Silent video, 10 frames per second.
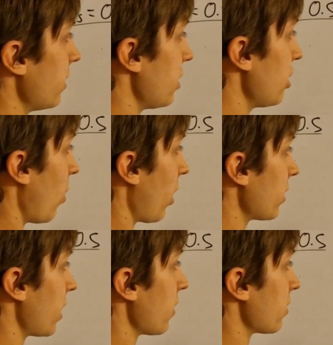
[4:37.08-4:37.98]
T1
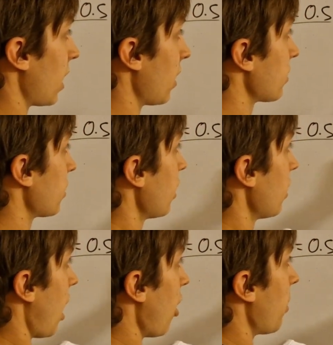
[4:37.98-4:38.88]
tells us
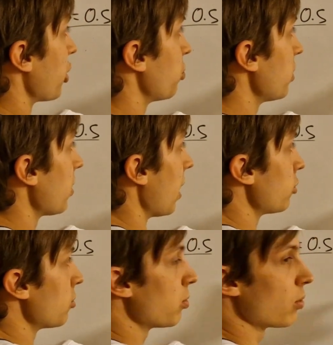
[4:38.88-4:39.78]
how much we will have
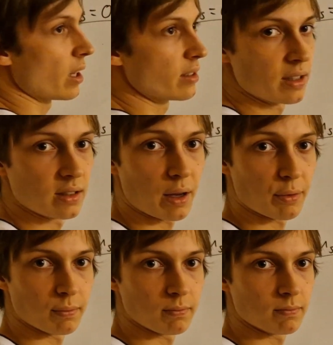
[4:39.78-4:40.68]
to pull as this F.
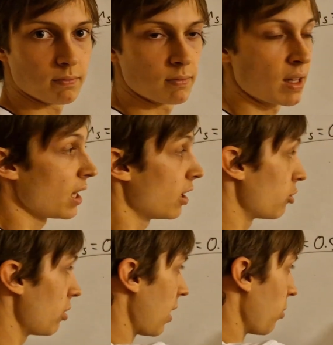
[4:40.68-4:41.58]
So
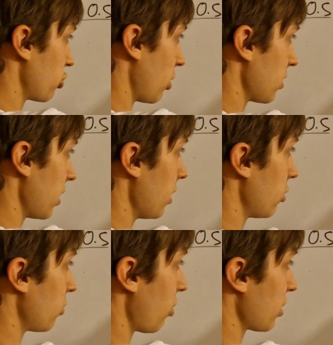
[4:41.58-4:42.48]
if I was
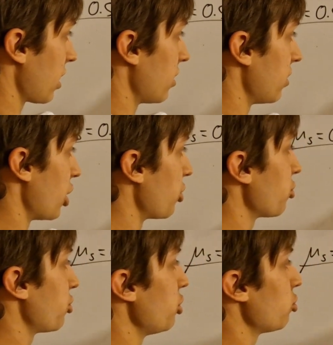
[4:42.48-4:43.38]
to translate the general
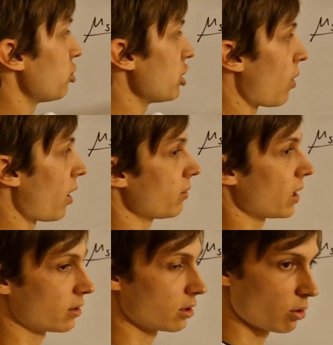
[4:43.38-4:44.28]
T2, T1,
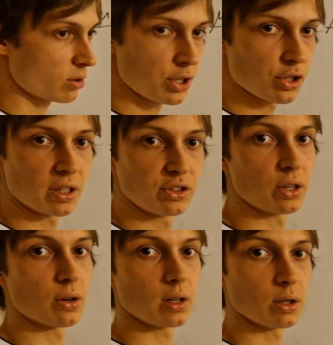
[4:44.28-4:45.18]
that's the notation that's
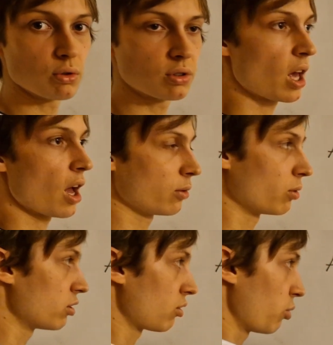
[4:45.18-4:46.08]
generally used, to
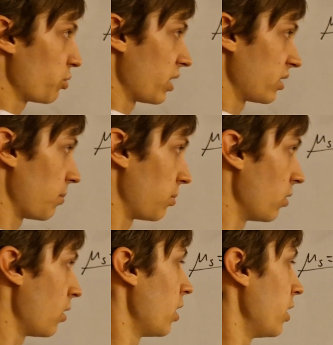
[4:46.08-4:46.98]
this concrete example,
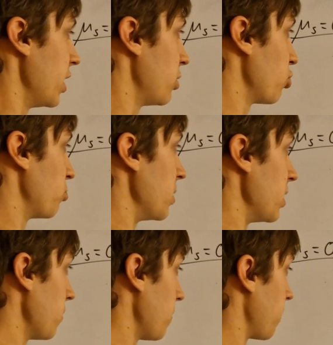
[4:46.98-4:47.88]
it would
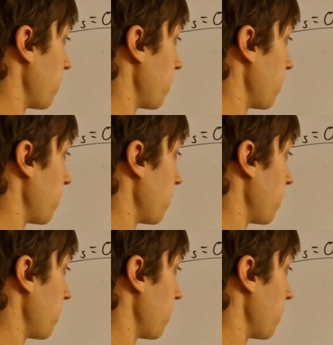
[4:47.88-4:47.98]
mean